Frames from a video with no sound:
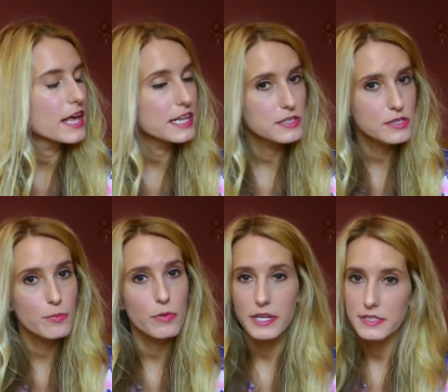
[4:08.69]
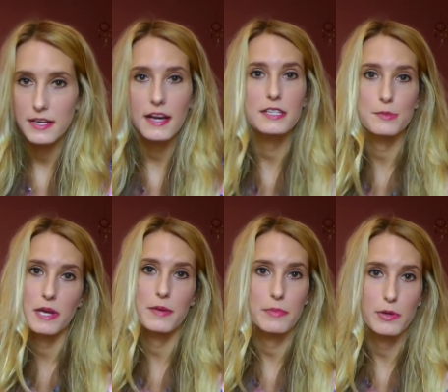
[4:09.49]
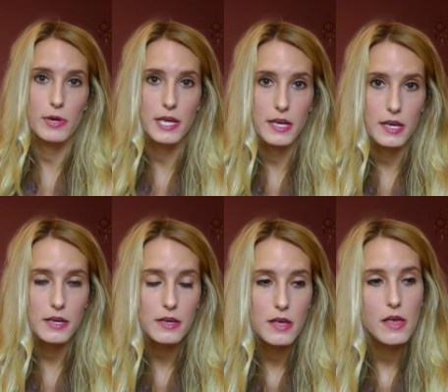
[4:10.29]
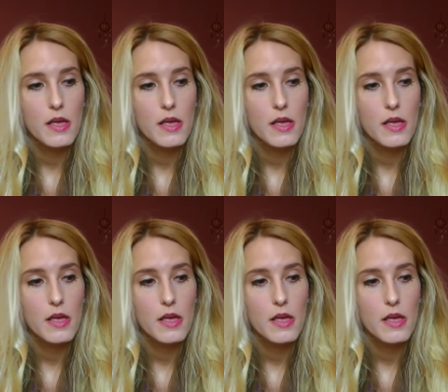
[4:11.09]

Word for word: in some ways it has made me weaker.